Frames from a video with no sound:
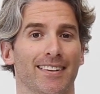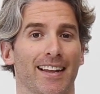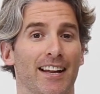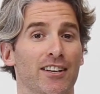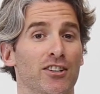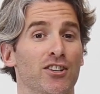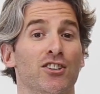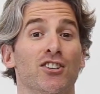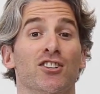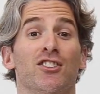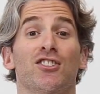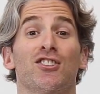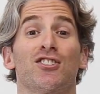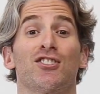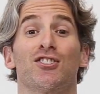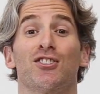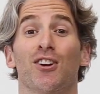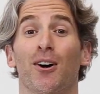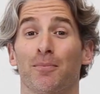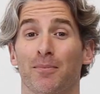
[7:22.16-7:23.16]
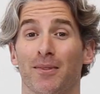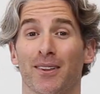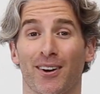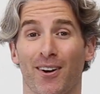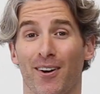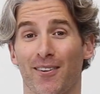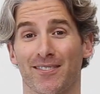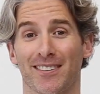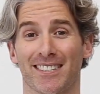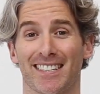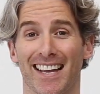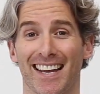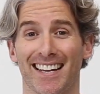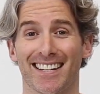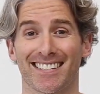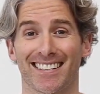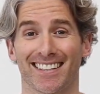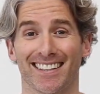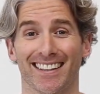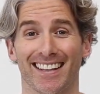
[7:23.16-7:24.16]
And you just stop the
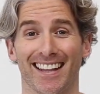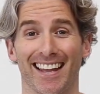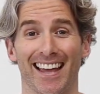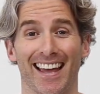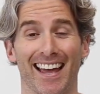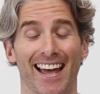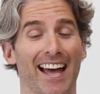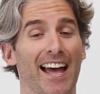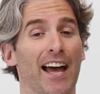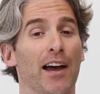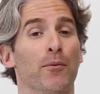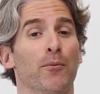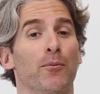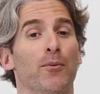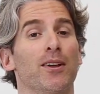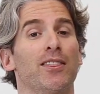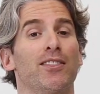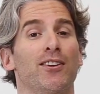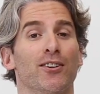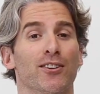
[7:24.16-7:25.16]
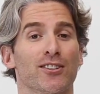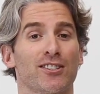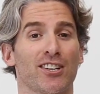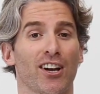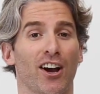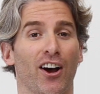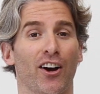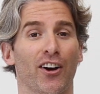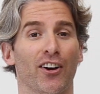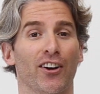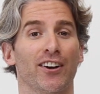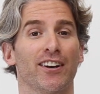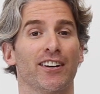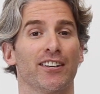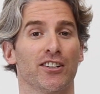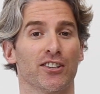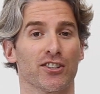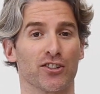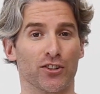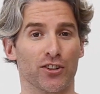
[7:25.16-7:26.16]
conversation there, and with your tone
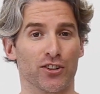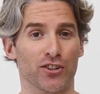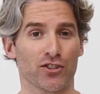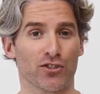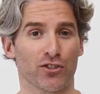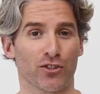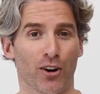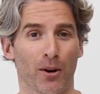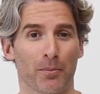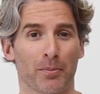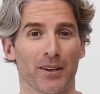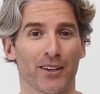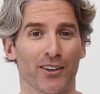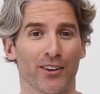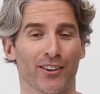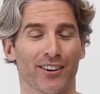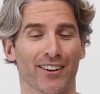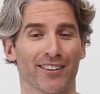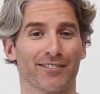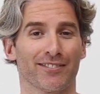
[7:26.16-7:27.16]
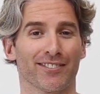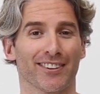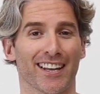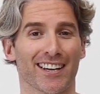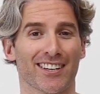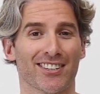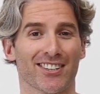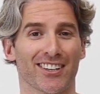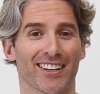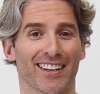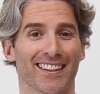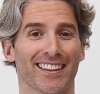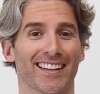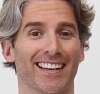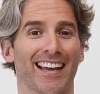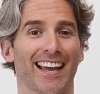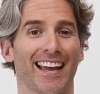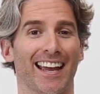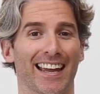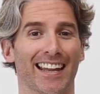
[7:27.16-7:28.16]
and you sort of dropping your inflection at
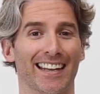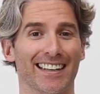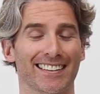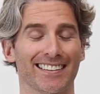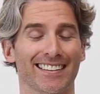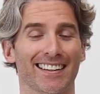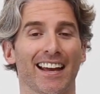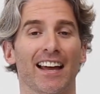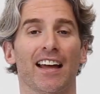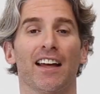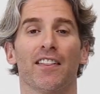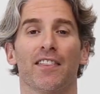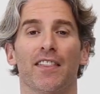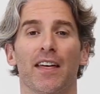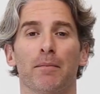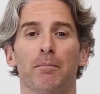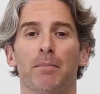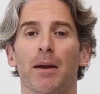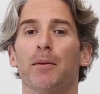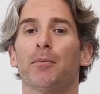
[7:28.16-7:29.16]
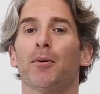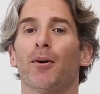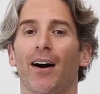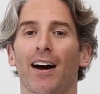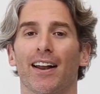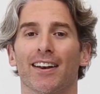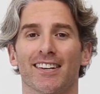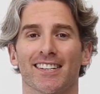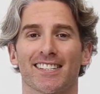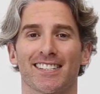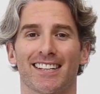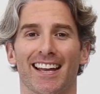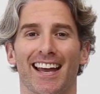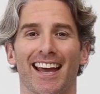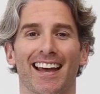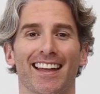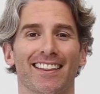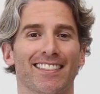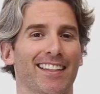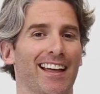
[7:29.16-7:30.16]
the end, then people
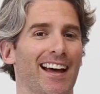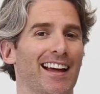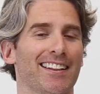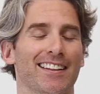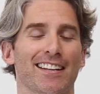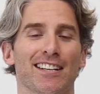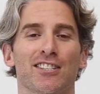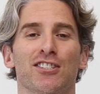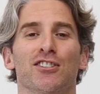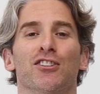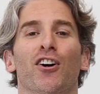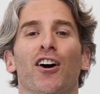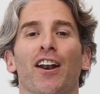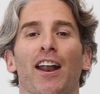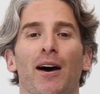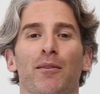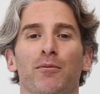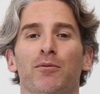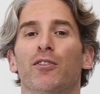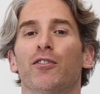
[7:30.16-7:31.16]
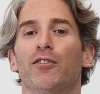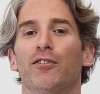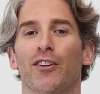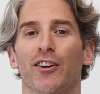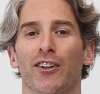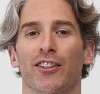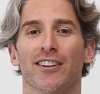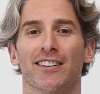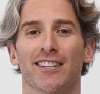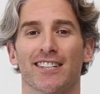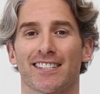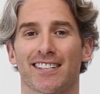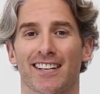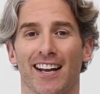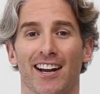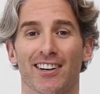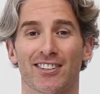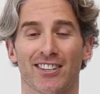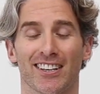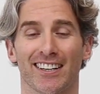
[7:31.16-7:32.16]
understand that it's not up for further
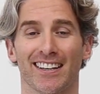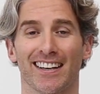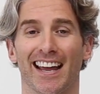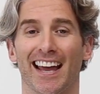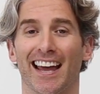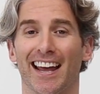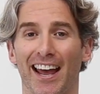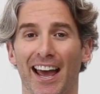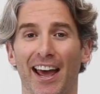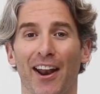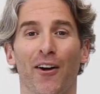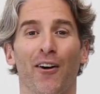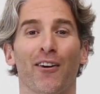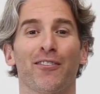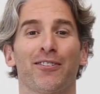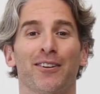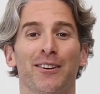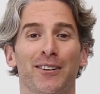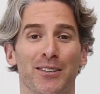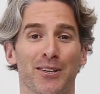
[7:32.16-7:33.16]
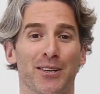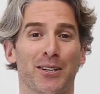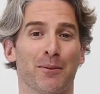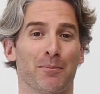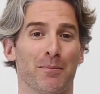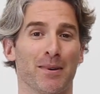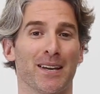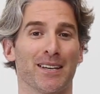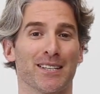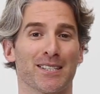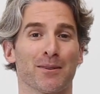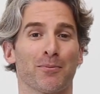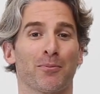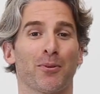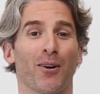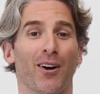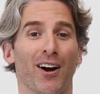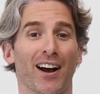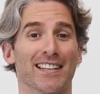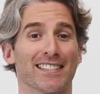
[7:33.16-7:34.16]
discussion, and often you can be
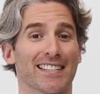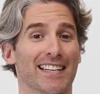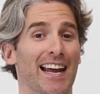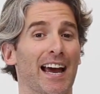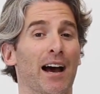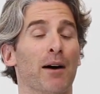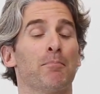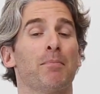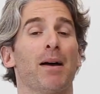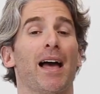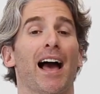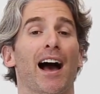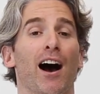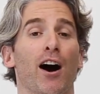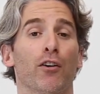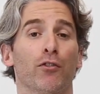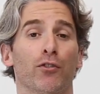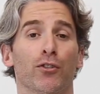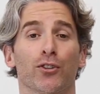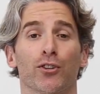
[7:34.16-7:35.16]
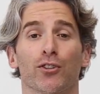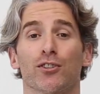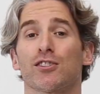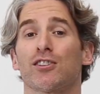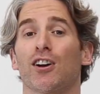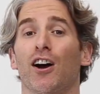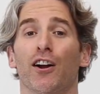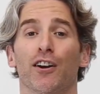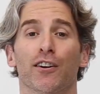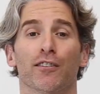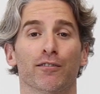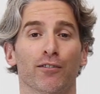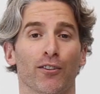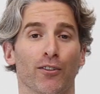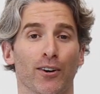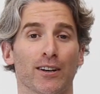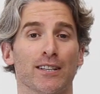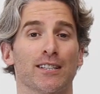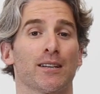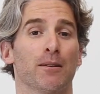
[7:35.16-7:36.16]
surprised at how powerful your tone of
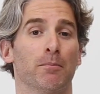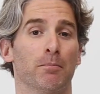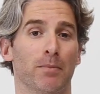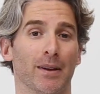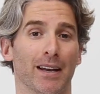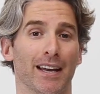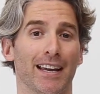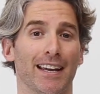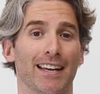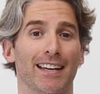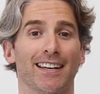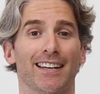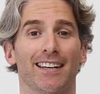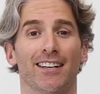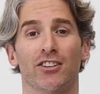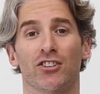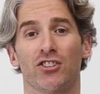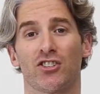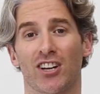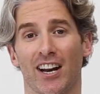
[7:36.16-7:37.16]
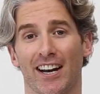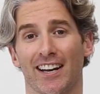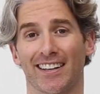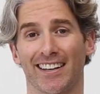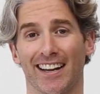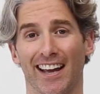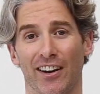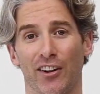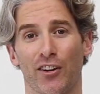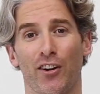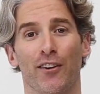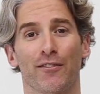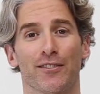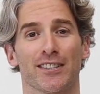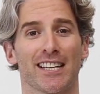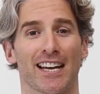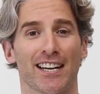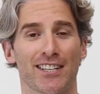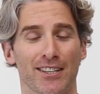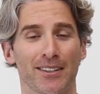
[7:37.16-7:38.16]
voice can be in shutting down a
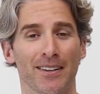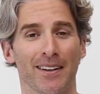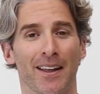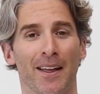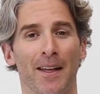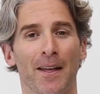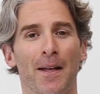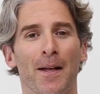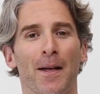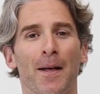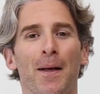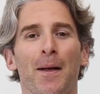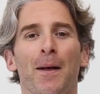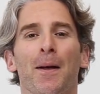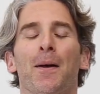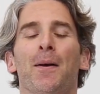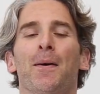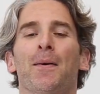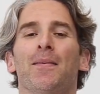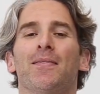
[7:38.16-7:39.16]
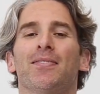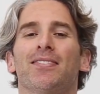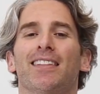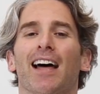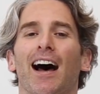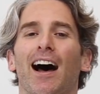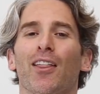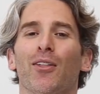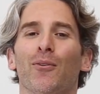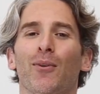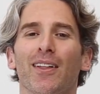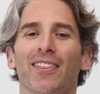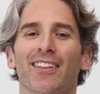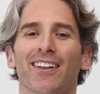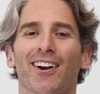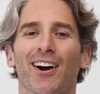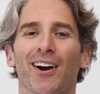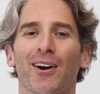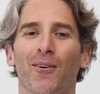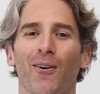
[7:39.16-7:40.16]
conversation. The other one
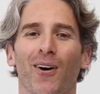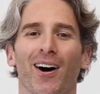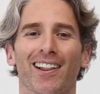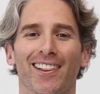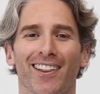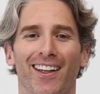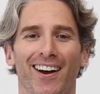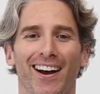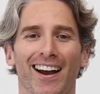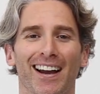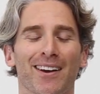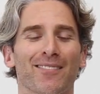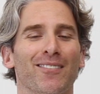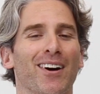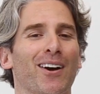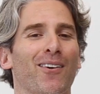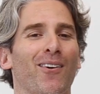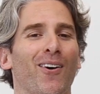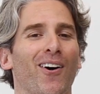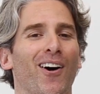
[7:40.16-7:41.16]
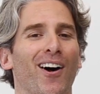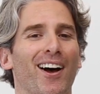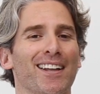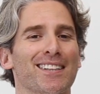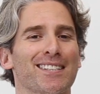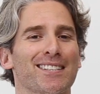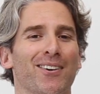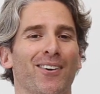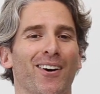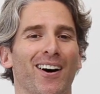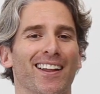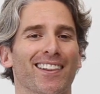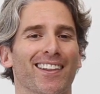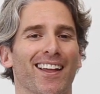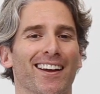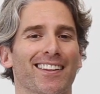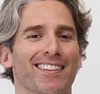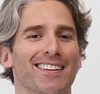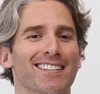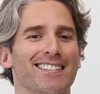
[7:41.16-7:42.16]
that I quite like, and my clients quite
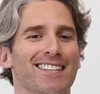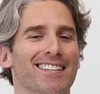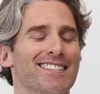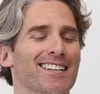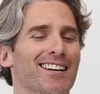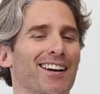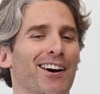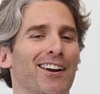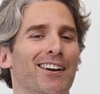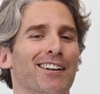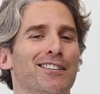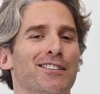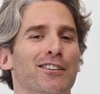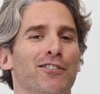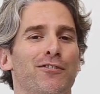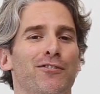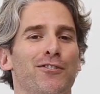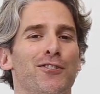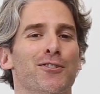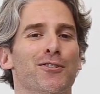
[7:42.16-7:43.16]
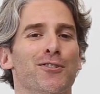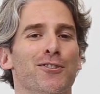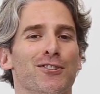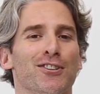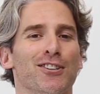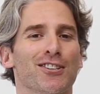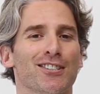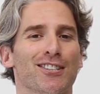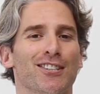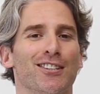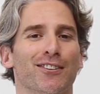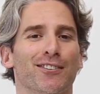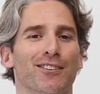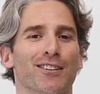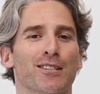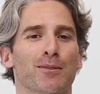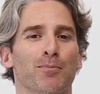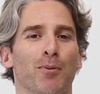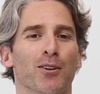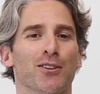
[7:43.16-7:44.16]
like this because it kind of diffuses the
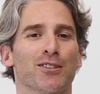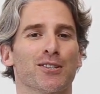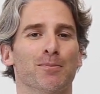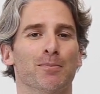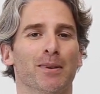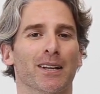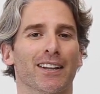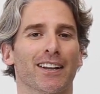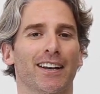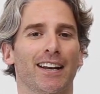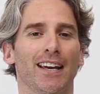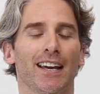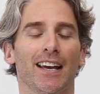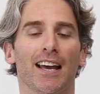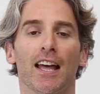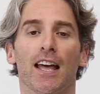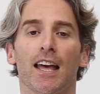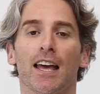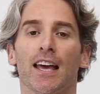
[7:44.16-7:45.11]
responsibility,